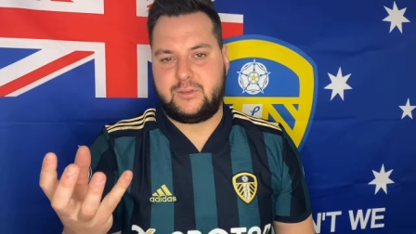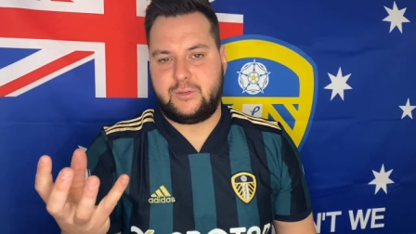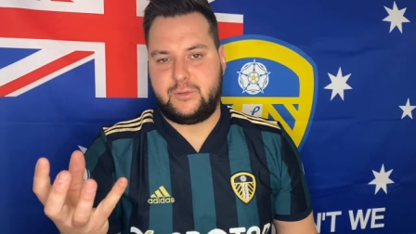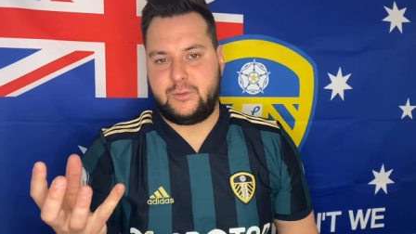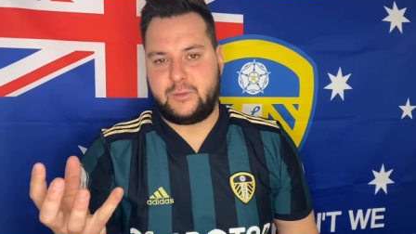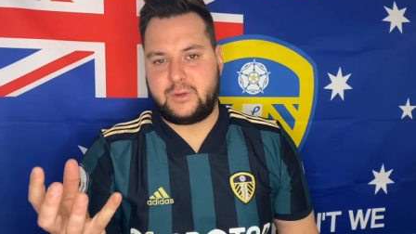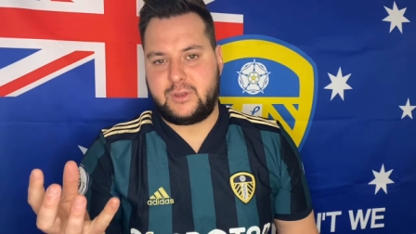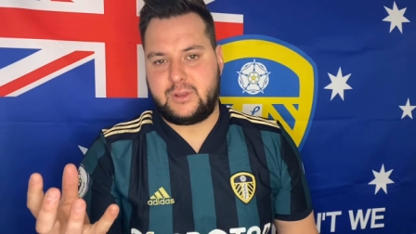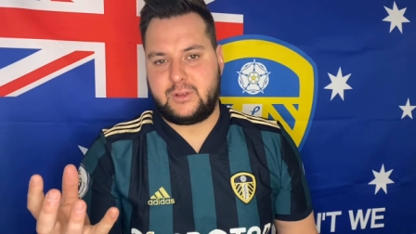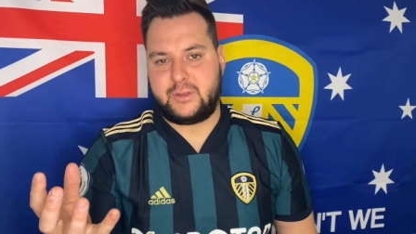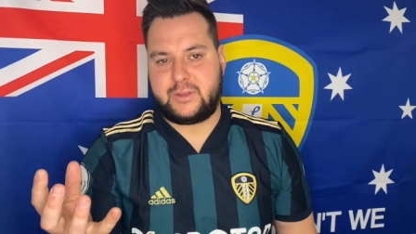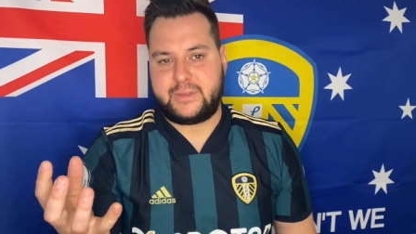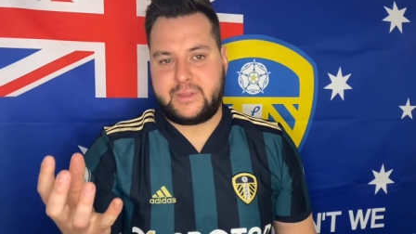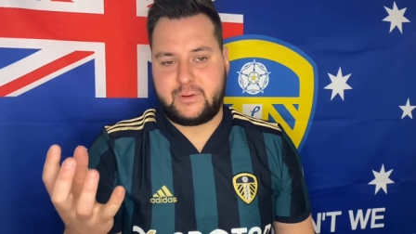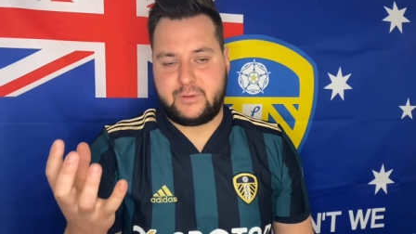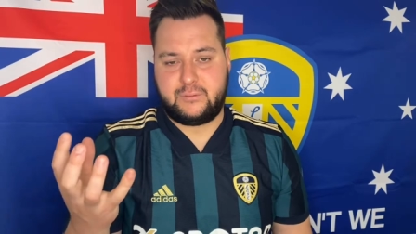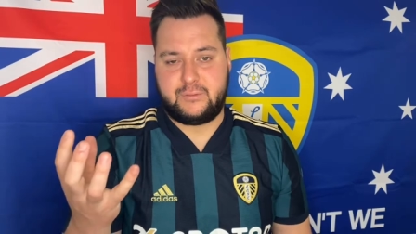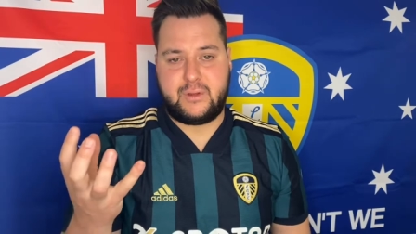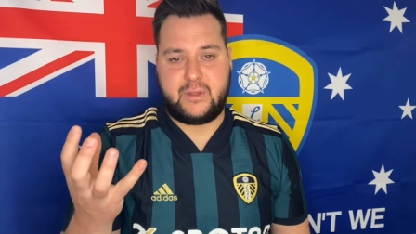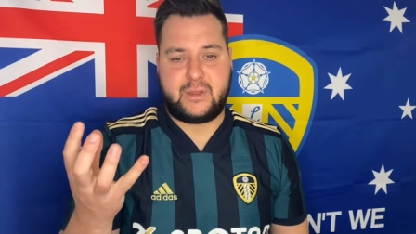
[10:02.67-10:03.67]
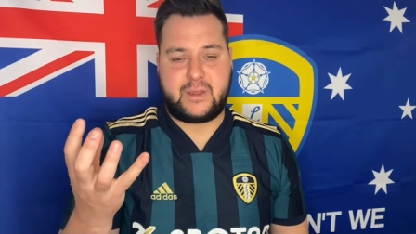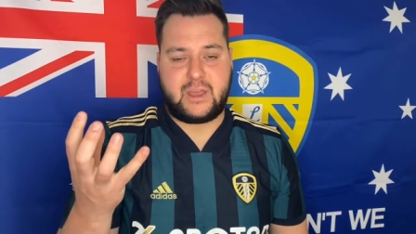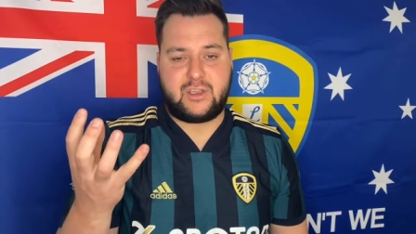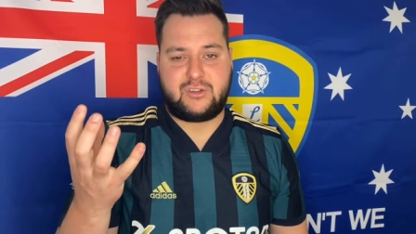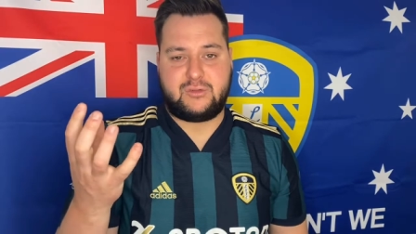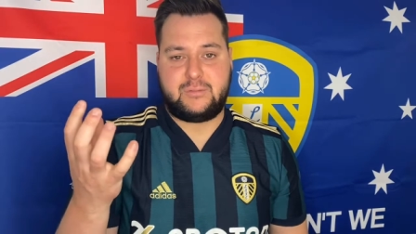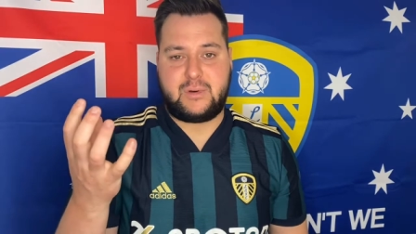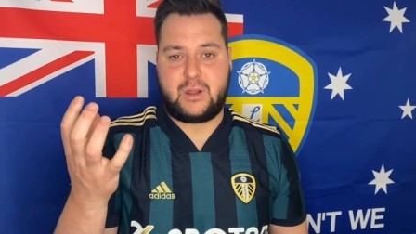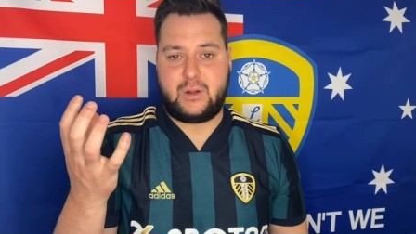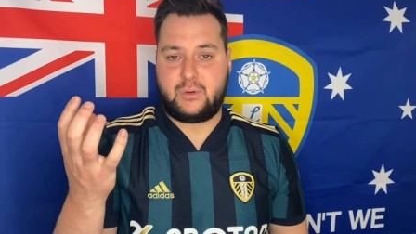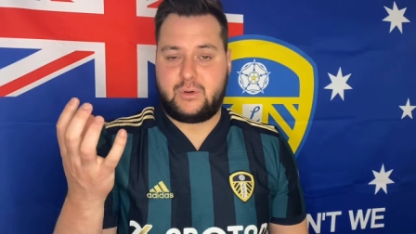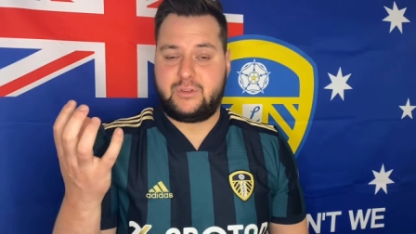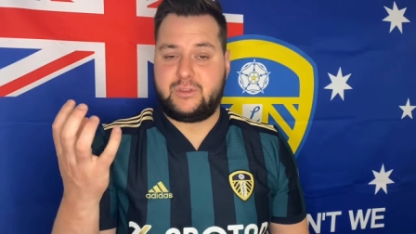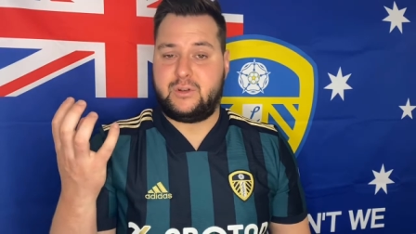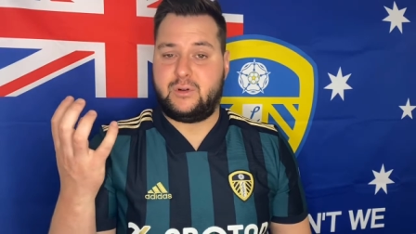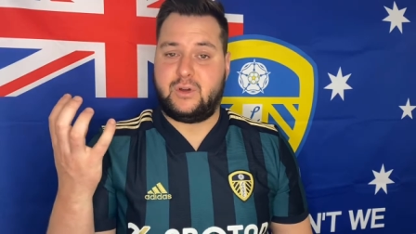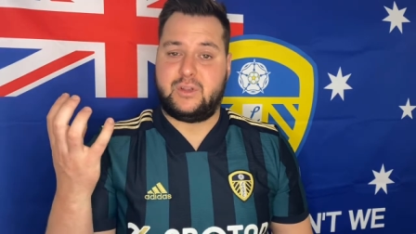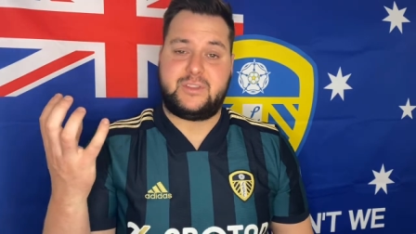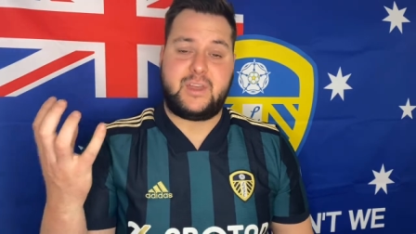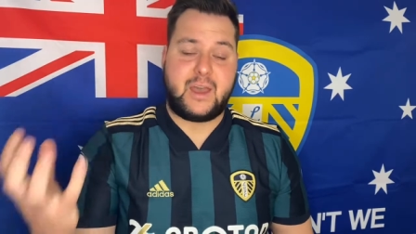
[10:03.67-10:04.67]
looking like they're in relegation battle because they're
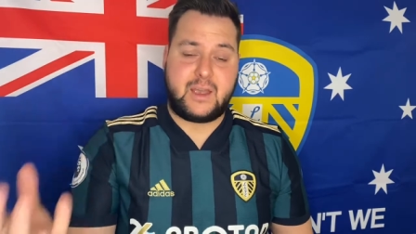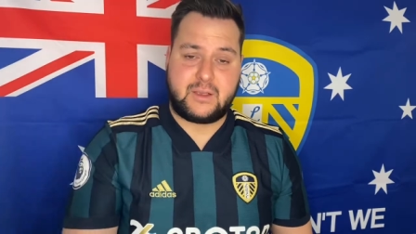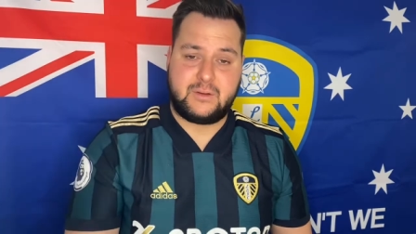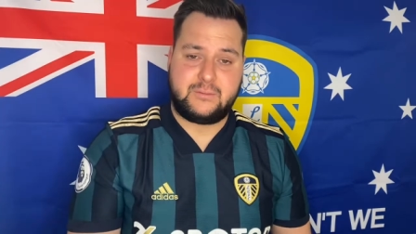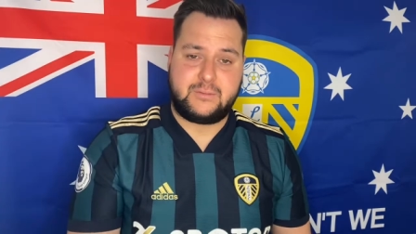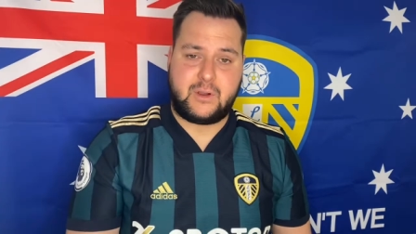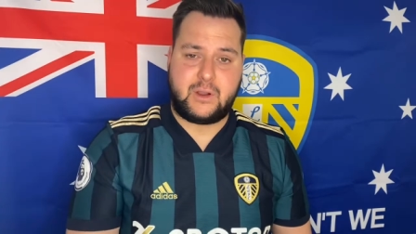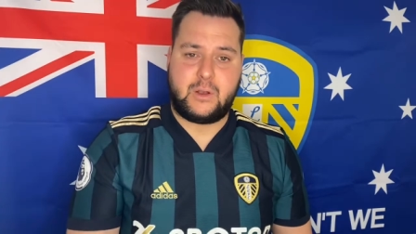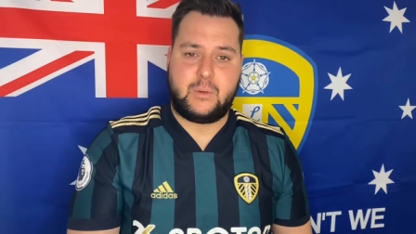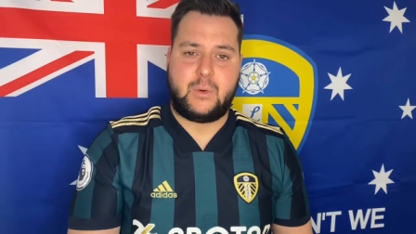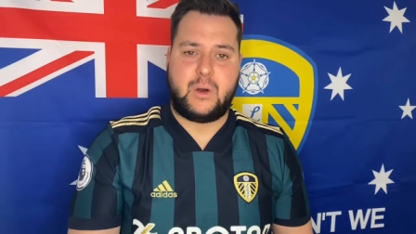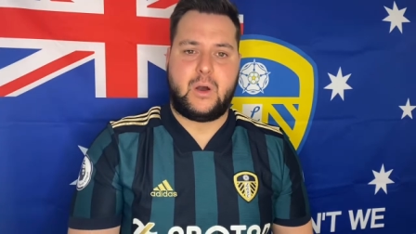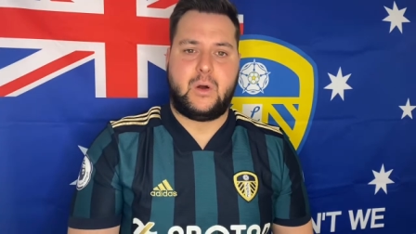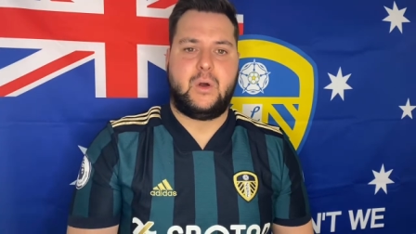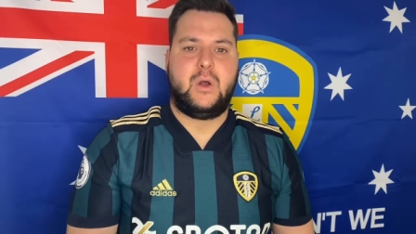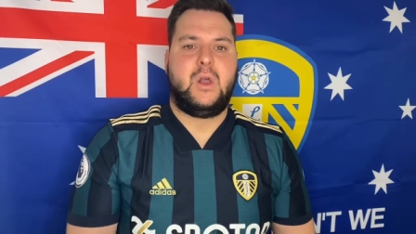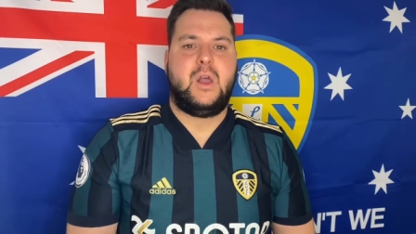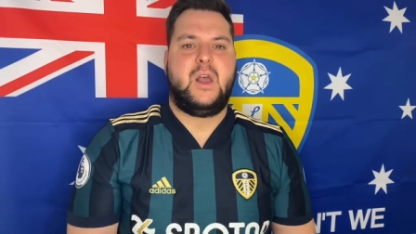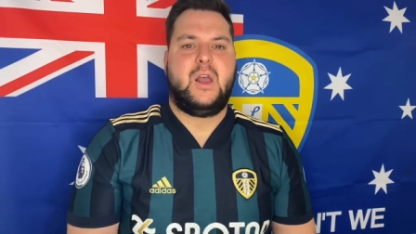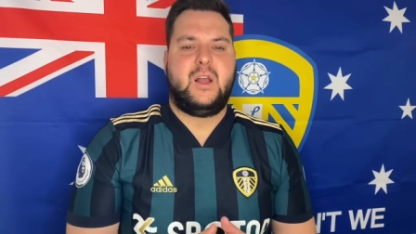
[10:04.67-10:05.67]
not attacking very well.